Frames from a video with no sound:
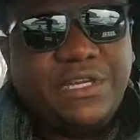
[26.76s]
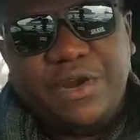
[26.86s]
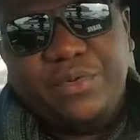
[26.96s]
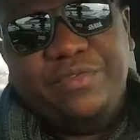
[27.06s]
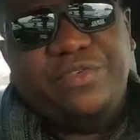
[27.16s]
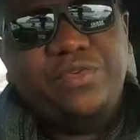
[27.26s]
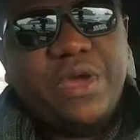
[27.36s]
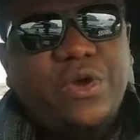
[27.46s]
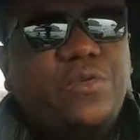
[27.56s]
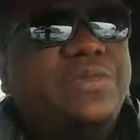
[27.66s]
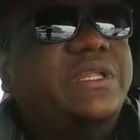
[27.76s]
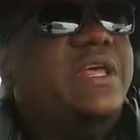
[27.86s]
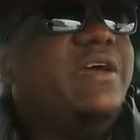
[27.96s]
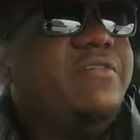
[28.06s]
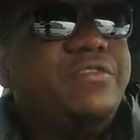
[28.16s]
Car Review. I hope
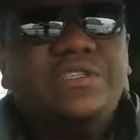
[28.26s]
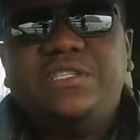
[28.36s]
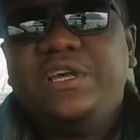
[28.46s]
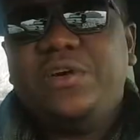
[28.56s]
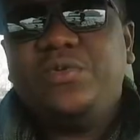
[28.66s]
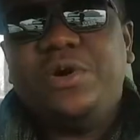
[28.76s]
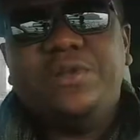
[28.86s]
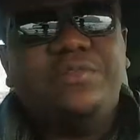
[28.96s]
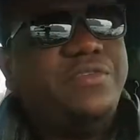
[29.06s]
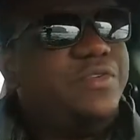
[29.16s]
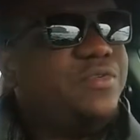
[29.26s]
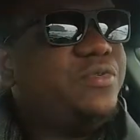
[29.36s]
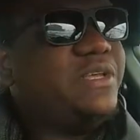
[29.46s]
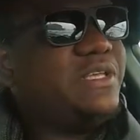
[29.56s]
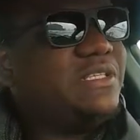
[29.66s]
that every single one of you
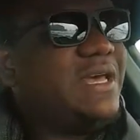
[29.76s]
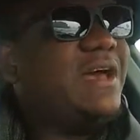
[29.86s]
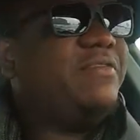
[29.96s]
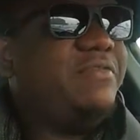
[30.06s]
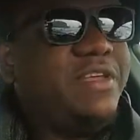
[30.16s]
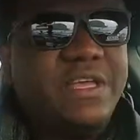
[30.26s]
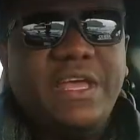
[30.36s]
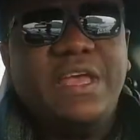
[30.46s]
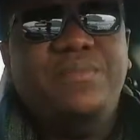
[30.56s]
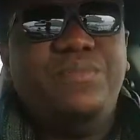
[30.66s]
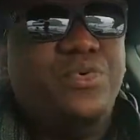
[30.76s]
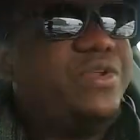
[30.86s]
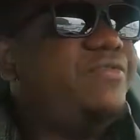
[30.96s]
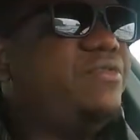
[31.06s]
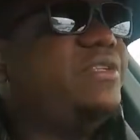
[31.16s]
is having a
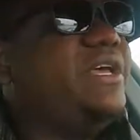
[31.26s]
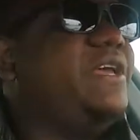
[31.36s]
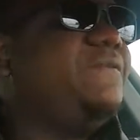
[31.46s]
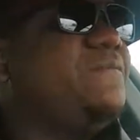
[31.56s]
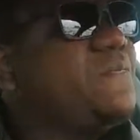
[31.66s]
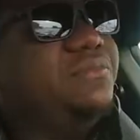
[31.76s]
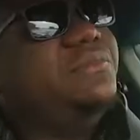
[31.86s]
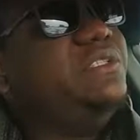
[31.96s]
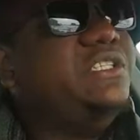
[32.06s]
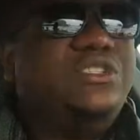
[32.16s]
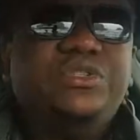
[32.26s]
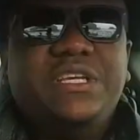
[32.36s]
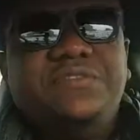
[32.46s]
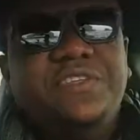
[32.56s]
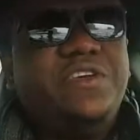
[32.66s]
beautiful day. In
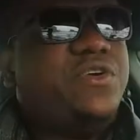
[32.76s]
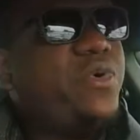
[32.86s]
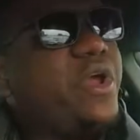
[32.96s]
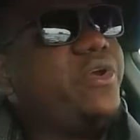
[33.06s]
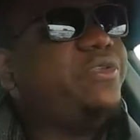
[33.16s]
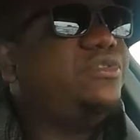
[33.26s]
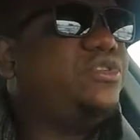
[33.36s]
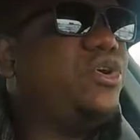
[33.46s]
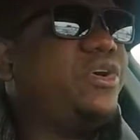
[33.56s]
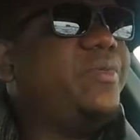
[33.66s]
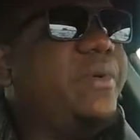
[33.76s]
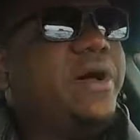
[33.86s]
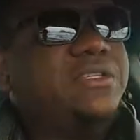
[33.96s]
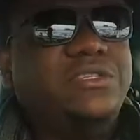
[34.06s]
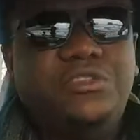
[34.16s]
today's video, we are going to talk
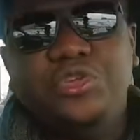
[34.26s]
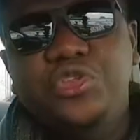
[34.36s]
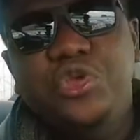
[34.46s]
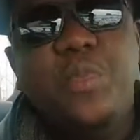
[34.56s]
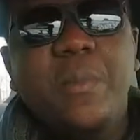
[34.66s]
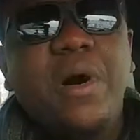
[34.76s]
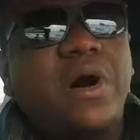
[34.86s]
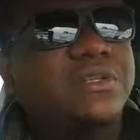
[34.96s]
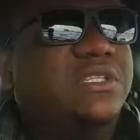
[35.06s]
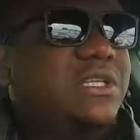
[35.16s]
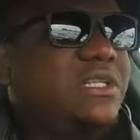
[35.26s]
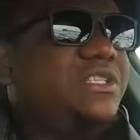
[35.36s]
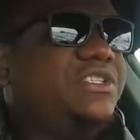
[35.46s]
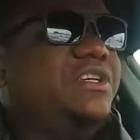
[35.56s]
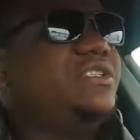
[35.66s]
about the new mod that I
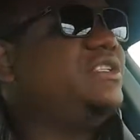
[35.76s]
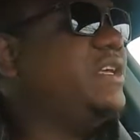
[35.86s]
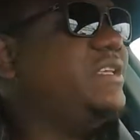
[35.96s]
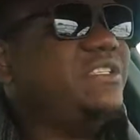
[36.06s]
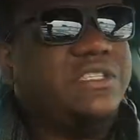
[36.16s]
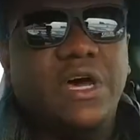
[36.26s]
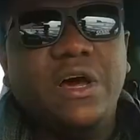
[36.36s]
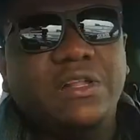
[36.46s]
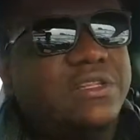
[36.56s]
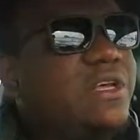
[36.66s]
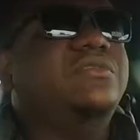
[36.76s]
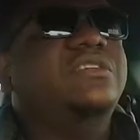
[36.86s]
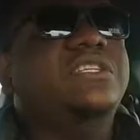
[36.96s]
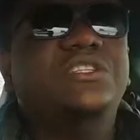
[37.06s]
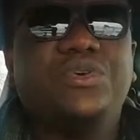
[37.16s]
just installed
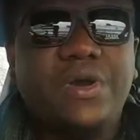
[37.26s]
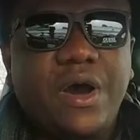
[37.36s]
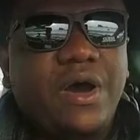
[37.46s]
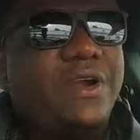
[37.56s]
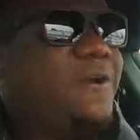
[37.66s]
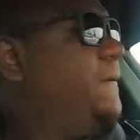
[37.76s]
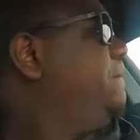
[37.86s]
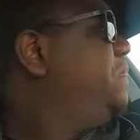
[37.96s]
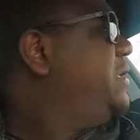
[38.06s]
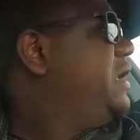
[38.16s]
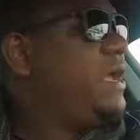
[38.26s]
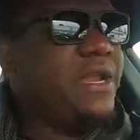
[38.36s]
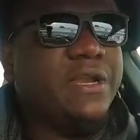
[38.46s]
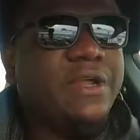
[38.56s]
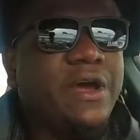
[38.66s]
in the car
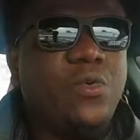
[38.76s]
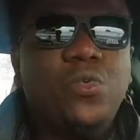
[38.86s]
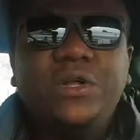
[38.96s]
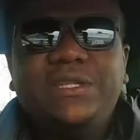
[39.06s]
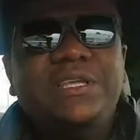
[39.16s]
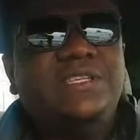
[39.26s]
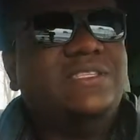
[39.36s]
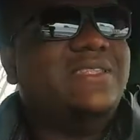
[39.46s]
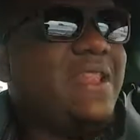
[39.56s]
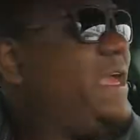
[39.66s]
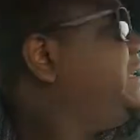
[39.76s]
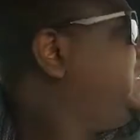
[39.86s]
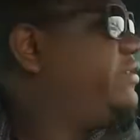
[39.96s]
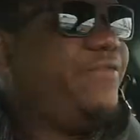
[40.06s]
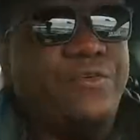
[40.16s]
and what is next
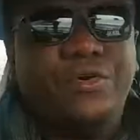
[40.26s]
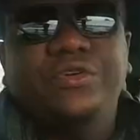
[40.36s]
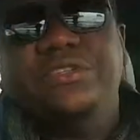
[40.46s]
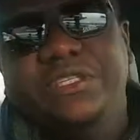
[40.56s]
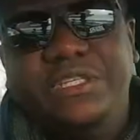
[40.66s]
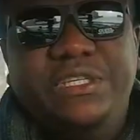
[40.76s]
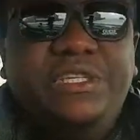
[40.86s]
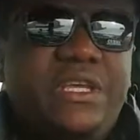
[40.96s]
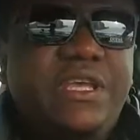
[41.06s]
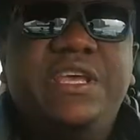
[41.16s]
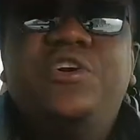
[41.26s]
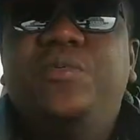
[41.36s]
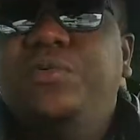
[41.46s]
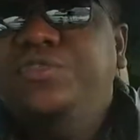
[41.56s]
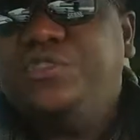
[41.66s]
for the
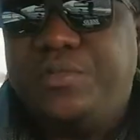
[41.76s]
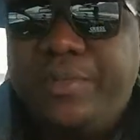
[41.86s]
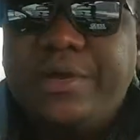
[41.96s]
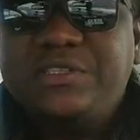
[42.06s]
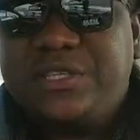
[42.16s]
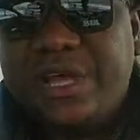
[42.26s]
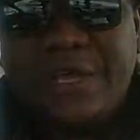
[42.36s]
EcoBoost Mustang.